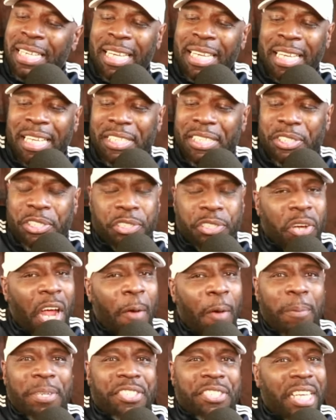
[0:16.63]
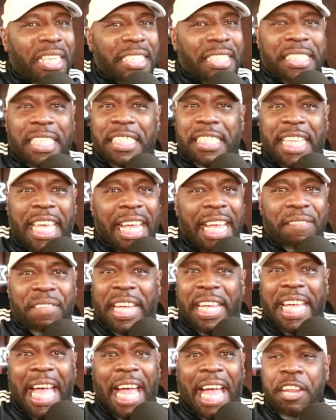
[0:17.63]
Trump was just a TV
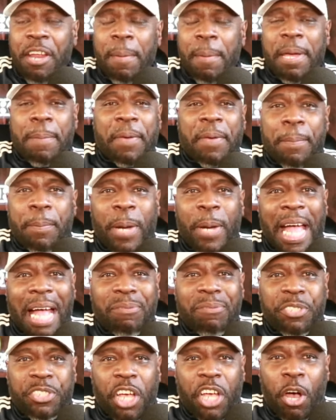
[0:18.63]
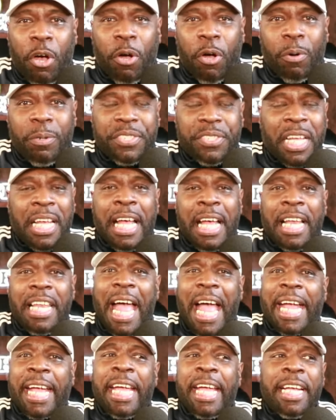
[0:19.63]
guy. You know how many people have shows?
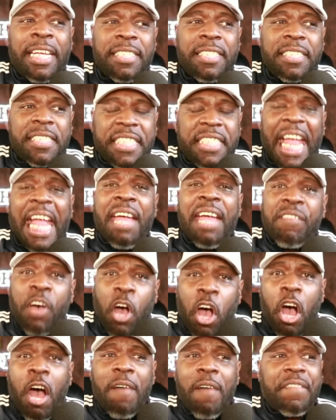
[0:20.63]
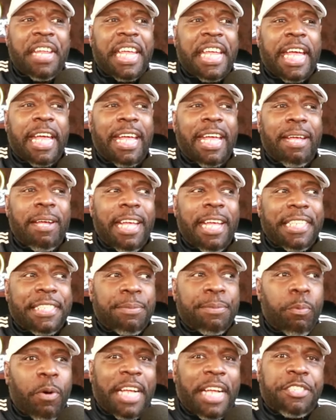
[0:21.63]
Like Steve Harvey is
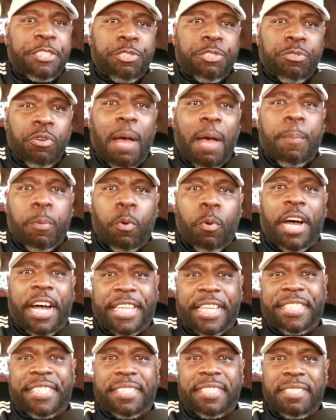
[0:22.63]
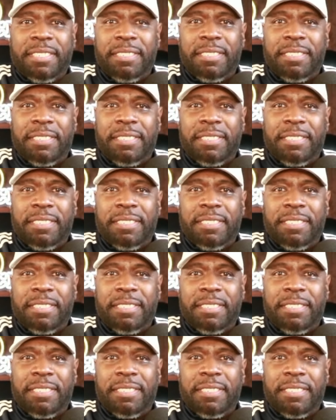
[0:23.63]
what Trump was.